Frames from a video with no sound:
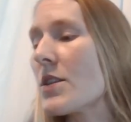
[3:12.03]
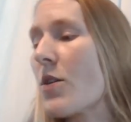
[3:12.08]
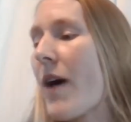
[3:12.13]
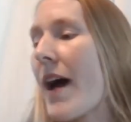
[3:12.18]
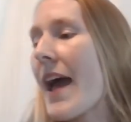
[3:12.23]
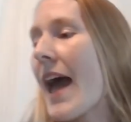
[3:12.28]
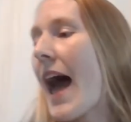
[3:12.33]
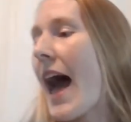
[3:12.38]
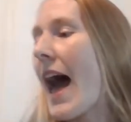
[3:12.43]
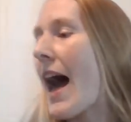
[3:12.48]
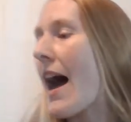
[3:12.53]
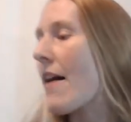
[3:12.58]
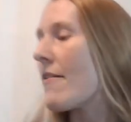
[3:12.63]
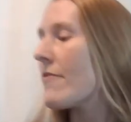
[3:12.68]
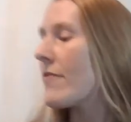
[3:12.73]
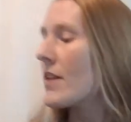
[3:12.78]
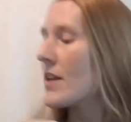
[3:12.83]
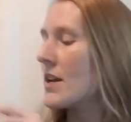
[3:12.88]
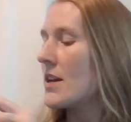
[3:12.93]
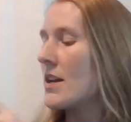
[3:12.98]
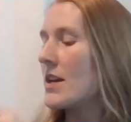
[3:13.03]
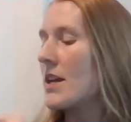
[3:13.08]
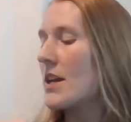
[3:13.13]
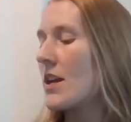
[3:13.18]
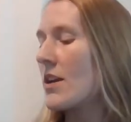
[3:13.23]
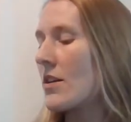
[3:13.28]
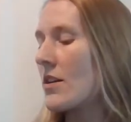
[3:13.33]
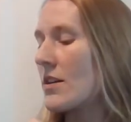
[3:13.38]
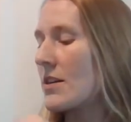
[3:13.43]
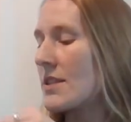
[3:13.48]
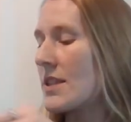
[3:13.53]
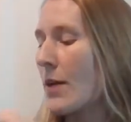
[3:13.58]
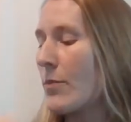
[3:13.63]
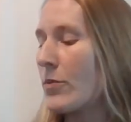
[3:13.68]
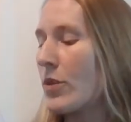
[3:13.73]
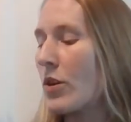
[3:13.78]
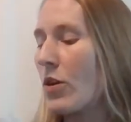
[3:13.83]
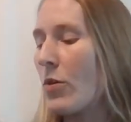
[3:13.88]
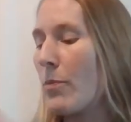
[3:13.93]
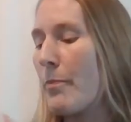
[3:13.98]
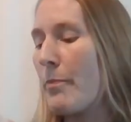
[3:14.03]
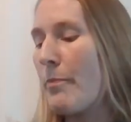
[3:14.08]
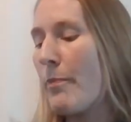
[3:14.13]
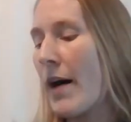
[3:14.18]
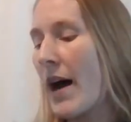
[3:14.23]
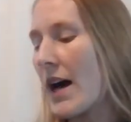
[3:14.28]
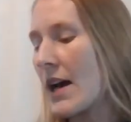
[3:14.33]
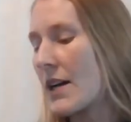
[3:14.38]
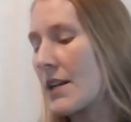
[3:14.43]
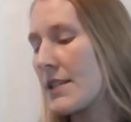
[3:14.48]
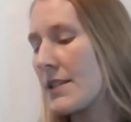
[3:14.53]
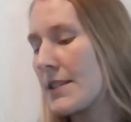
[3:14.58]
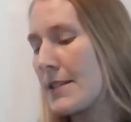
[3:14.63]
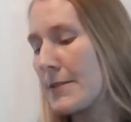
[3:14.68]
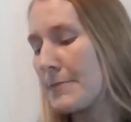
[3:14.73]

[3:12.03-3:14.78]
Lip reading: So I have here some little bugs.